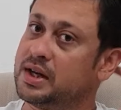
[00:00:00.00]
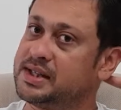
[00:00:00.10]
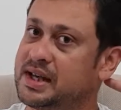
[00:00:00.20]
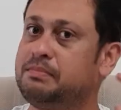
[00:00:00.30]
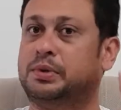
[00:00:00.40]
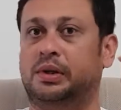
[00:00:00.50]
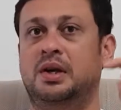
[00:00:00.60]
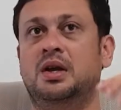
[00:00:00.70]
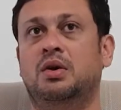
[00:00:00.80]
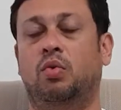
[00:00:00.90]
example?
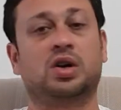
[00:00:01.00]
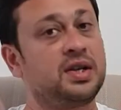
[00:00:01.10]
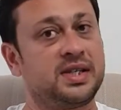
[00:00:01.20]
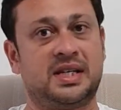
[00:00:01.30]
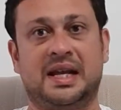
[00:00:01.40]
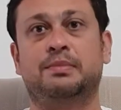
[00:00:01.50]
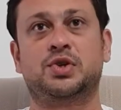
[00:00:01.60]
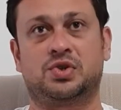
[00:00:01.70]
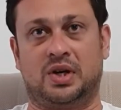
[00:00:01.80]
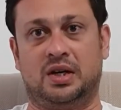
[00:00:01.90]
What does it
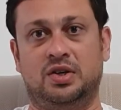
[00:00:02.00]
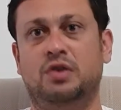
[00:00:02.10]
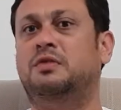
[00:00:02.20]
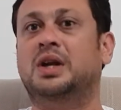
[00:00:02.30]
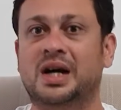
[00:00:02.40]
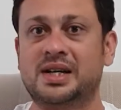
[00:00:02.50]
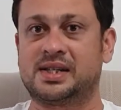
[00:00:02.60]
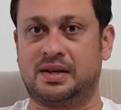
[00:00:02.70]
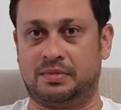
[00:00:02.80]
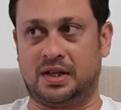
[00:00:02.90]
demonstrate? You've learned
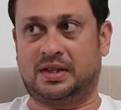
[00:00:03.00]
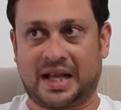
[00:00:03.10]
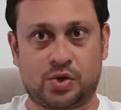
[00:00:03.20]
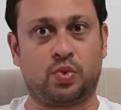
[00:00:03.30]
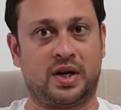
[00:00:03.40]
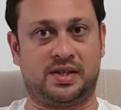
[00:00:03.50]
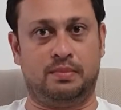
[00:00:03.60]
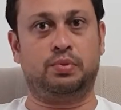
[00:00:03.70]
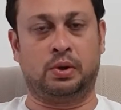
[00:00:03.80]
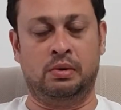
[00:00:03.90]
something. That's why it's
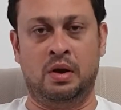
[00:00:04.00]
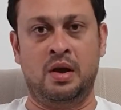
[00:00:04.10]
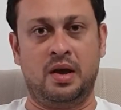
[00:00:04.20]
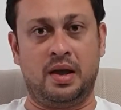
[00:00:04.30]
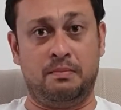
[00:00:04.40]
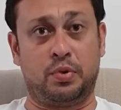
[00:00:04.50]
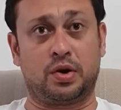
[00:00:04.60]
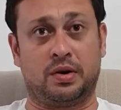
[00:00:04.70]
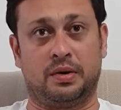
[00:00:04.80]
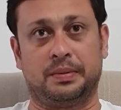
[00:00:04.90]
important.